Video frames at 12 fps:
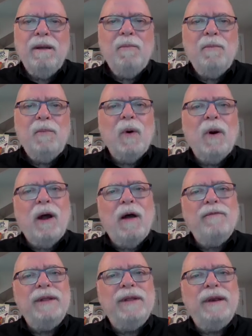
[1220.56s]
More
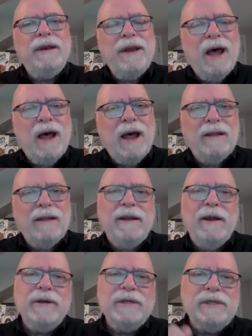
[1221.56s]
often than not,
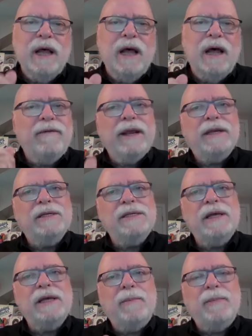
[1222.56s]
there is love and
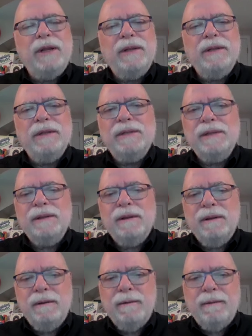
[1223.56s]
acceptance.
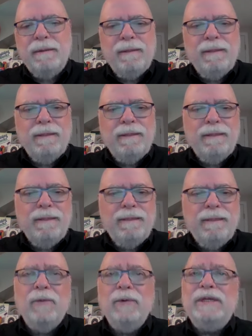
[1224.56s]

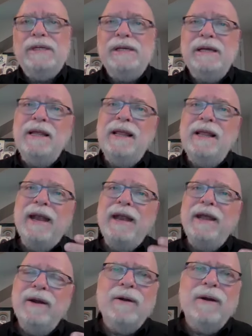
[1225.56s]
And we see that
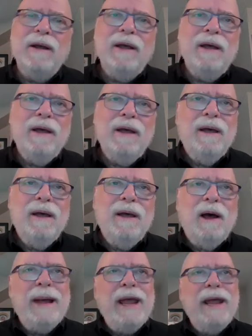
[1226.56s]
here. A
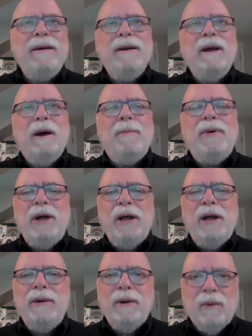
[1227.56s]
man
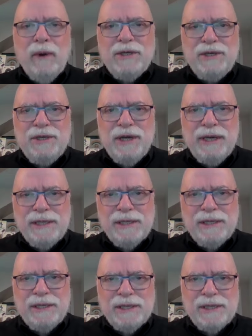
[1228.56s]
upon which
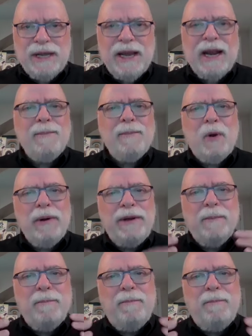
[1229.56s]
Jesus has said, I'm going
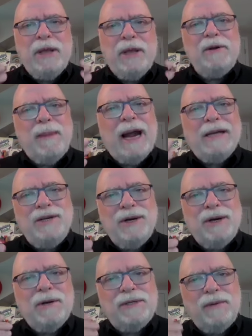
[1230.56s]
to build my
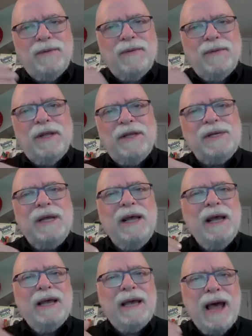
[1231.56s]
church on this
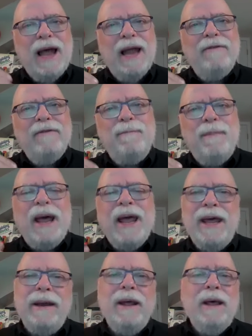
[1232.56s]
kind of
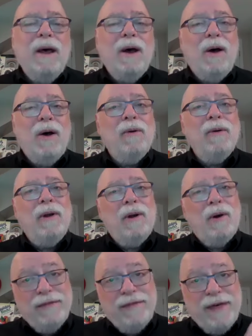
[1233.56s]
man, on,
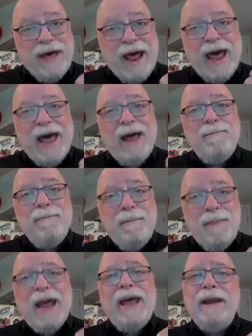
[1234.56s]
on that
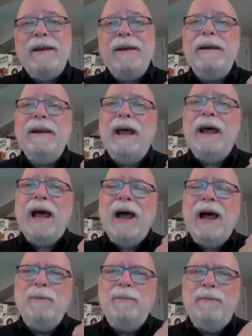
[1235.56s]
man, I
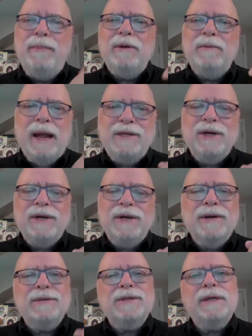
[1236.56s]
will build my
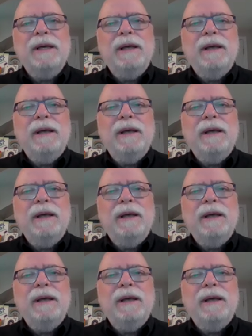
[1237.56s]
church.